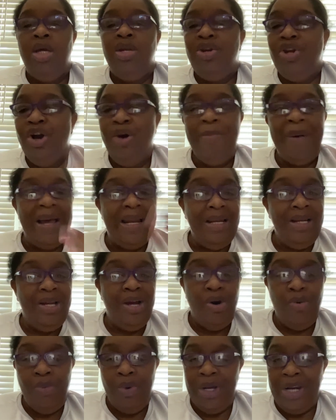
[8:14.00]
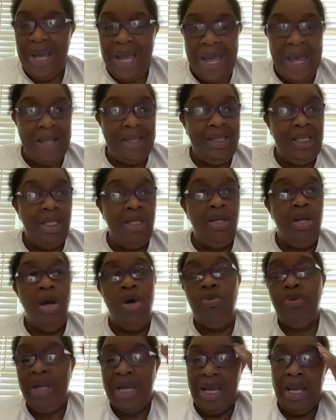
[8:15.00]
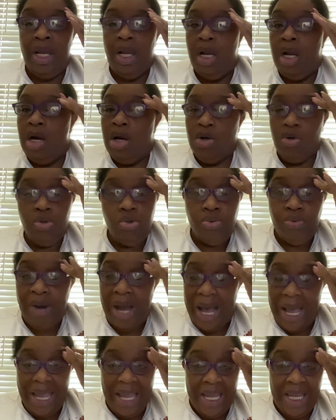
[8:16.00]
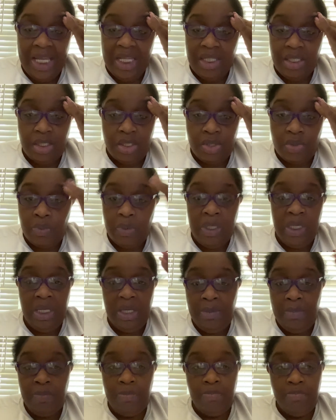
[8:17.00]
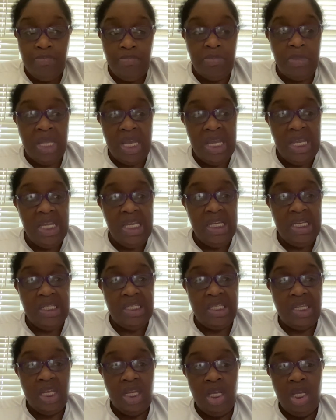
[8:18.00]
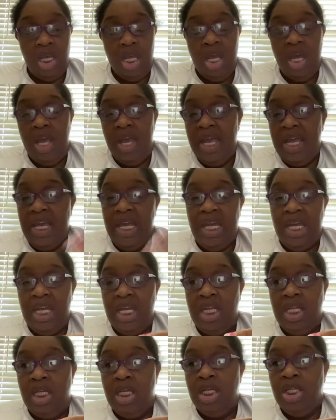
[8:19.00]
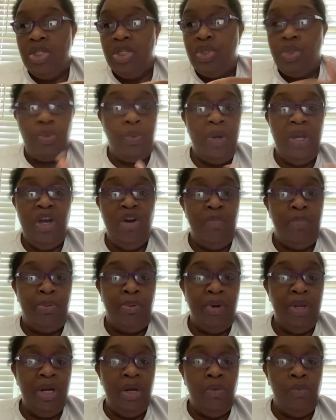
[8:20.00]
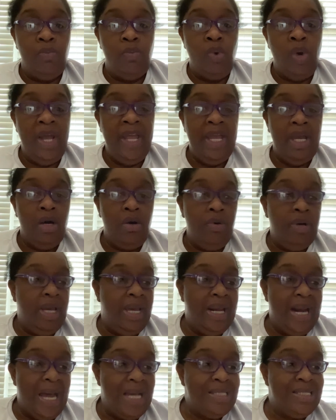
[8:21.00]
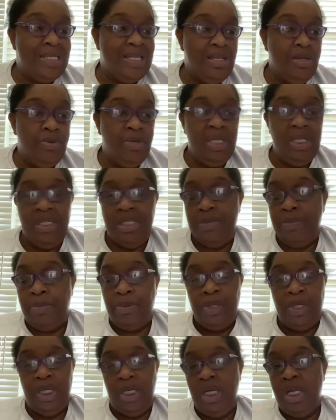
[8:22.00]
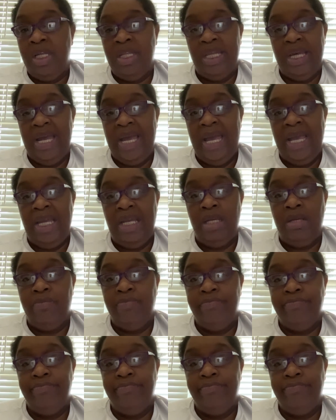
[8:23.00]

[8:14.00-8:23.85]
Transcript: Nobody don't want to have to know that, oh, I had 20 things and 12 printed well and I still need to print another 8.